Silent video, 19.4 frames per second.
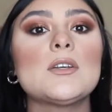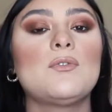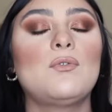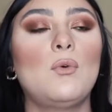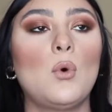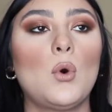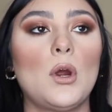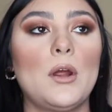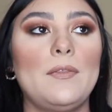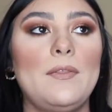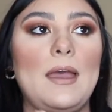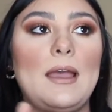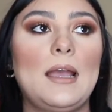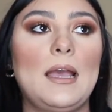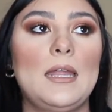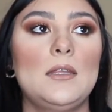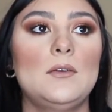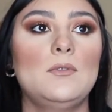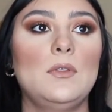for that
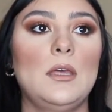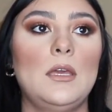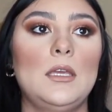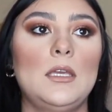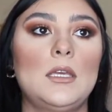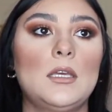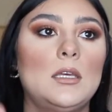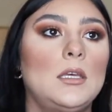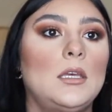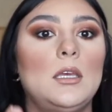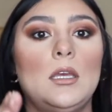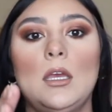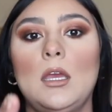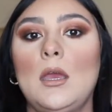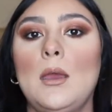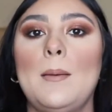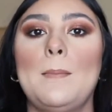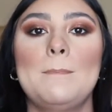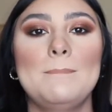kind of like
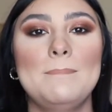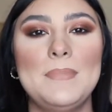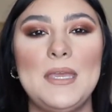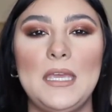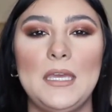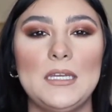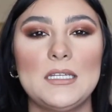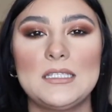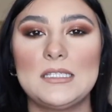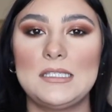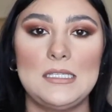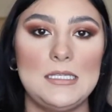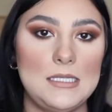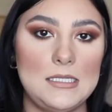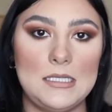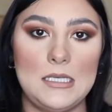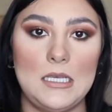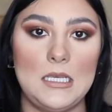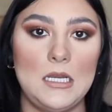
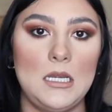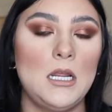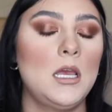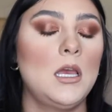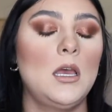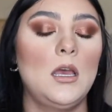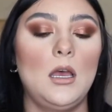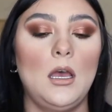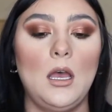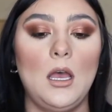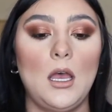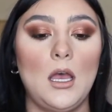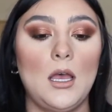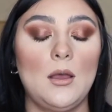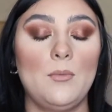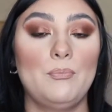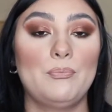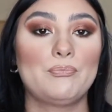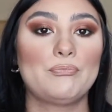mid-season
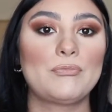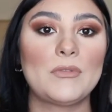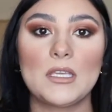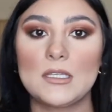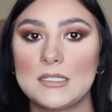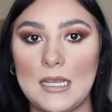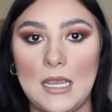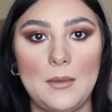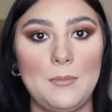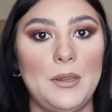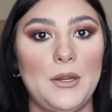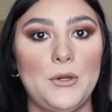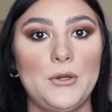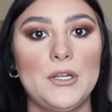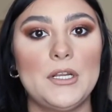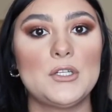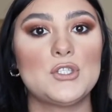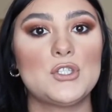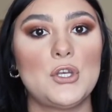time
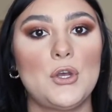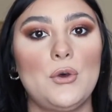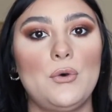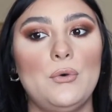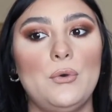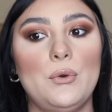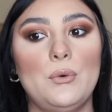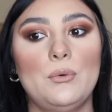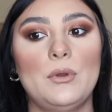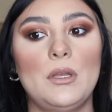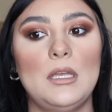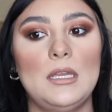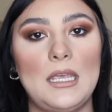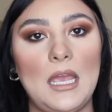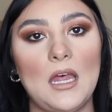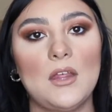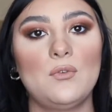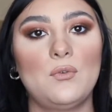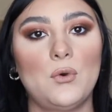period. So in
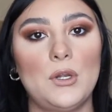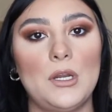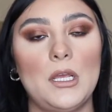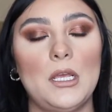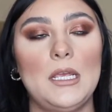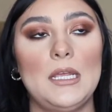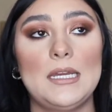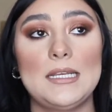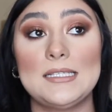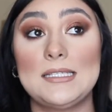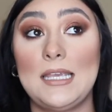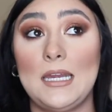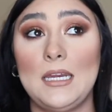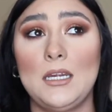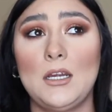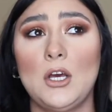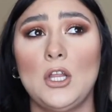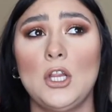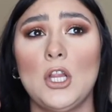California, it is
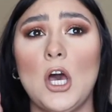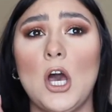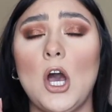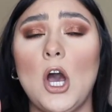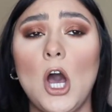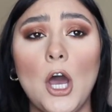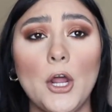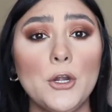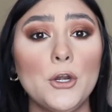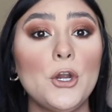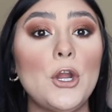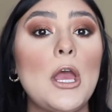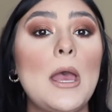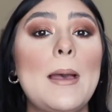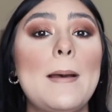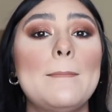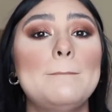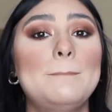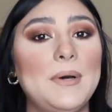getting a lot hotter,
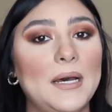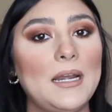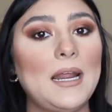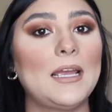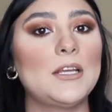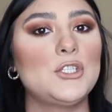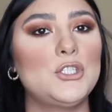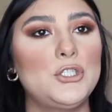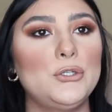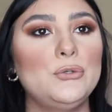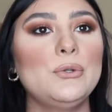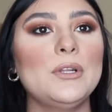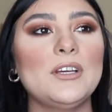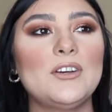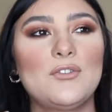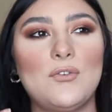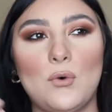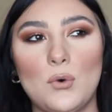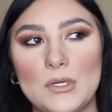but I do
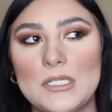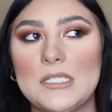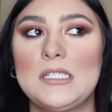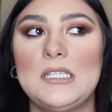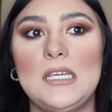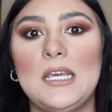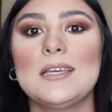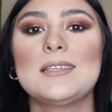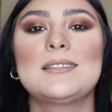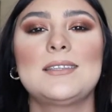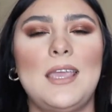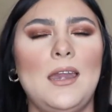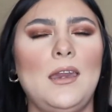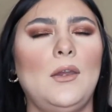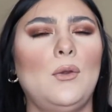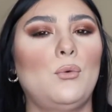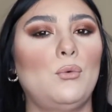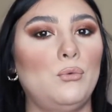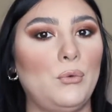like foresee us
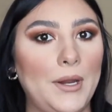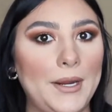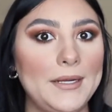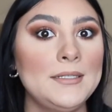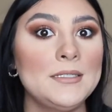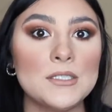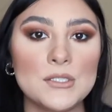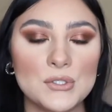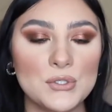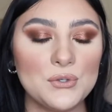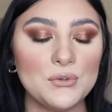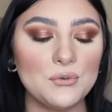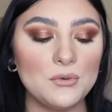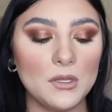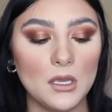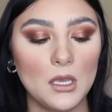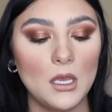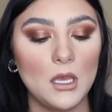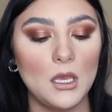getting rain soon.